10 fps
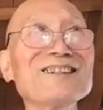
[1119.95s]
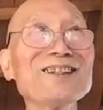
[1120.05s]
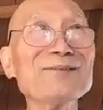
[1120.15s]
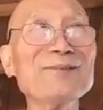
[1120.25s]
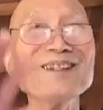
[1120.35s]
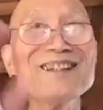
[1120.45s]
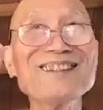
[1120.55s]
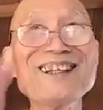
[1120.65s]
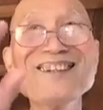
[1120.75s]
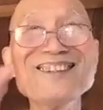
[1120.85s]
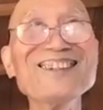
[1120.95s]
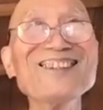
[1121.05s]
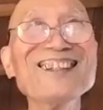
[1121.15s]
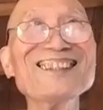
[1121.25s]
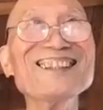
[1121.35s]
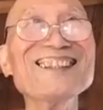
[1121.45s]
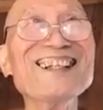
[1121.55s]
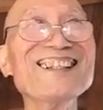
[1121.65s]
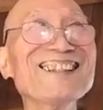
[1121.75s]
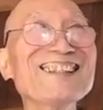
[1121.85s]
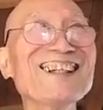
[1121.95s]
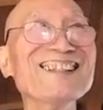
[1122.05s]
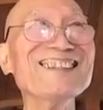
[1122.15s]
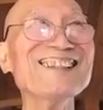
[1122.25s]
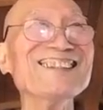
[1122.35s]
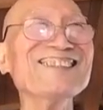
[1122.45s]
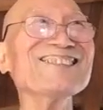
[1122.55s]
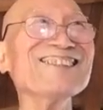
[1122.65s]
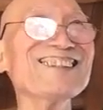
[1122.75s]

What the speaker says: Yeah, many times he was regarded as a thief.